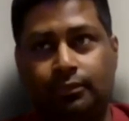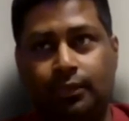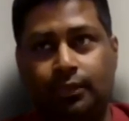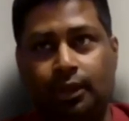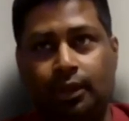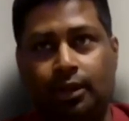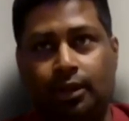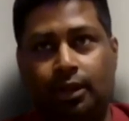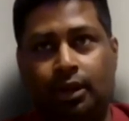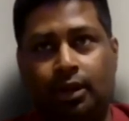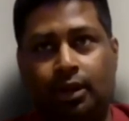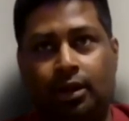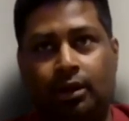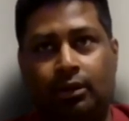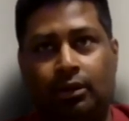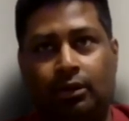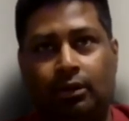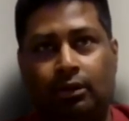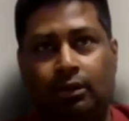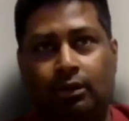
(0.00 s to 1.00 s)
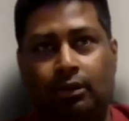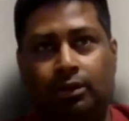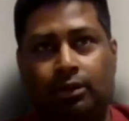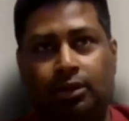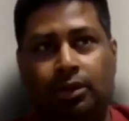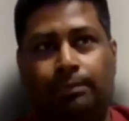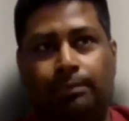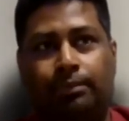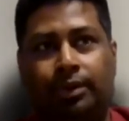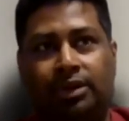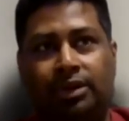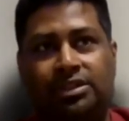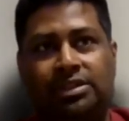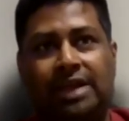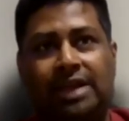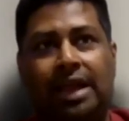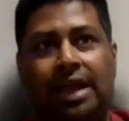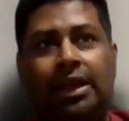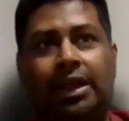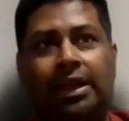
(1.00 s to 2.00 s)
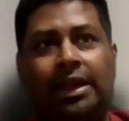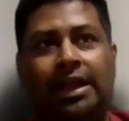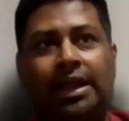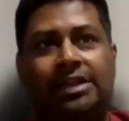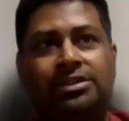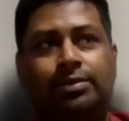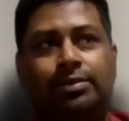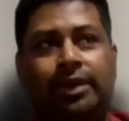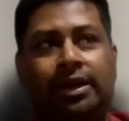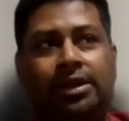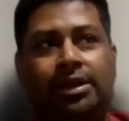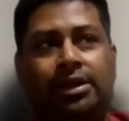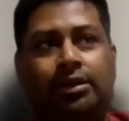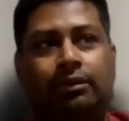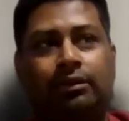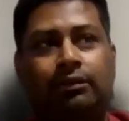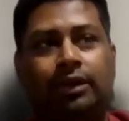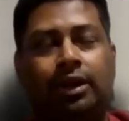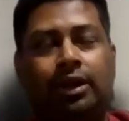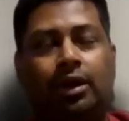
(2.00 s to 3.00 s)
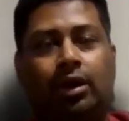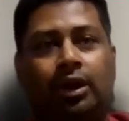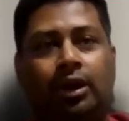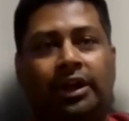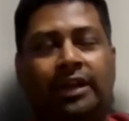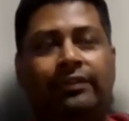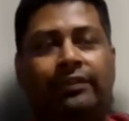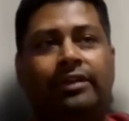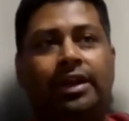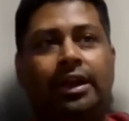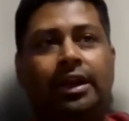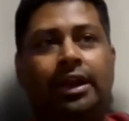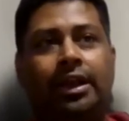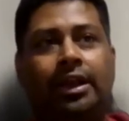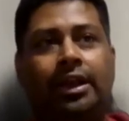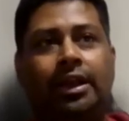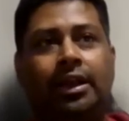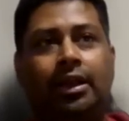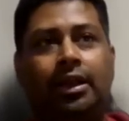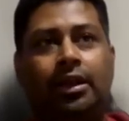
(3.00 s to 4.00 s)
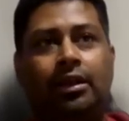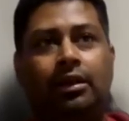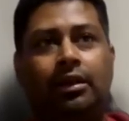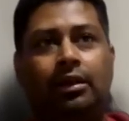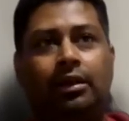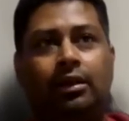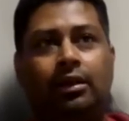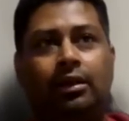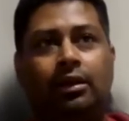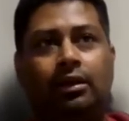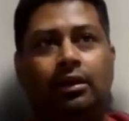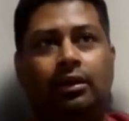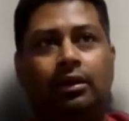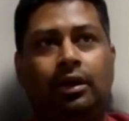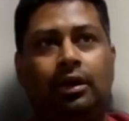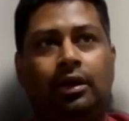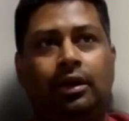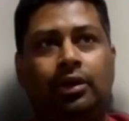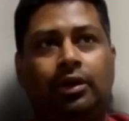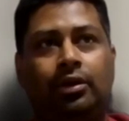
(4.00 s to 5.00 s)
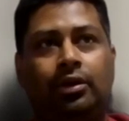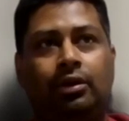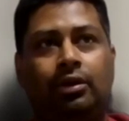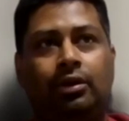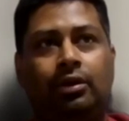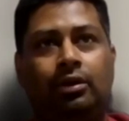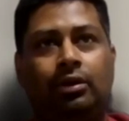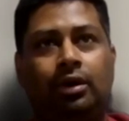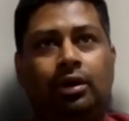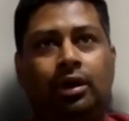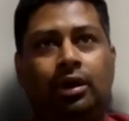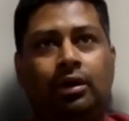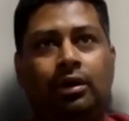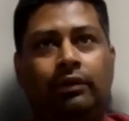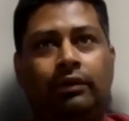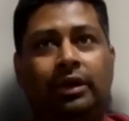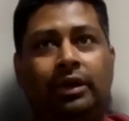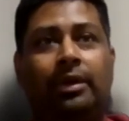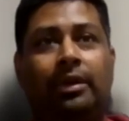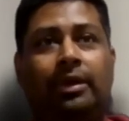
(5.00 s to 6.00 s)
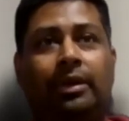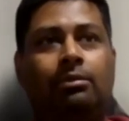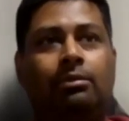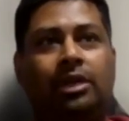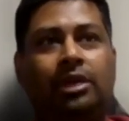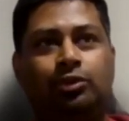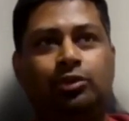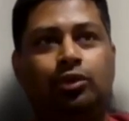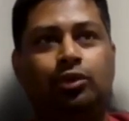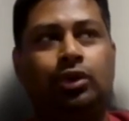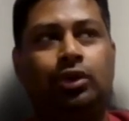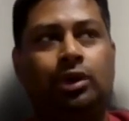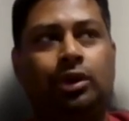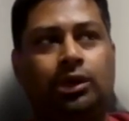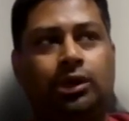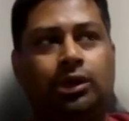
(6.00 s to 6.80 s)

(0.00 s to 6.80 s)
the personality aspect will definitely, will become much more,